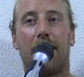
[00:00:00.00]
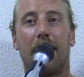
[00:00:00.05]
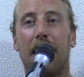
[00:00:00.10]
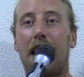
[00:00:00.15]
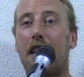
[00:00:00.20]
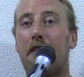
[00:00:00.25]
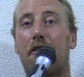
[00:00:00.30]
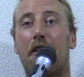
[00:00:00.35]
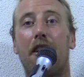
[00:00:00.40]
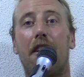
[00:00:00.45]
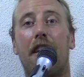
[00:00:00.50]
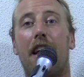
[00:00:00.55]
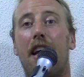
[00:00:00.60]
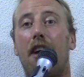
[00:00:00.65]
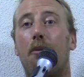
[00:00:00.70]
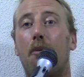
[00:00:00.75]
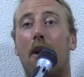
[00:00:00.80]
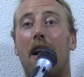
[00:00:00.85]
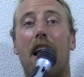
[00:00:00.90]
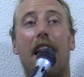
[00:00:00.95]
Even
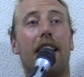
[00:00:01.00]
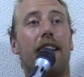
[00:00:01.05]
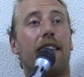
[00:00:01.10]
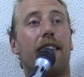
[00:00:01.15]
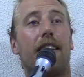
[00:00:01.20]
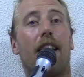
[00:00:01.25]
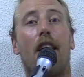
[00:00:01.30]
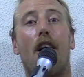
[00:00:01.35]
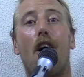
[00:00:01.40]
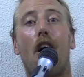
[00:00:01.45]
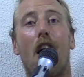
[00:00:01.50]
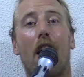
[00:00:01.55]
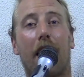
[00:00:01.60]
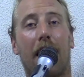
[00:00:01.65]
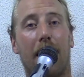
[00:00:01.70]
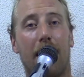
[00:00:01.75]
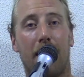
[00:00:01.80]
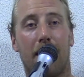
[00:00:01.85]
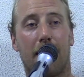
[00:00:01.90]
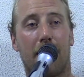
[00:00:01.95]
then when I talk
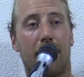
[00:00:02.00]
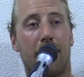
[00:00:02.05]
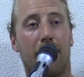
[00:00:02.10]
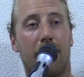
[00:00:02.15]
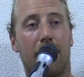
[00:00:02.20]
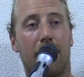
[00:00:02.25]
here,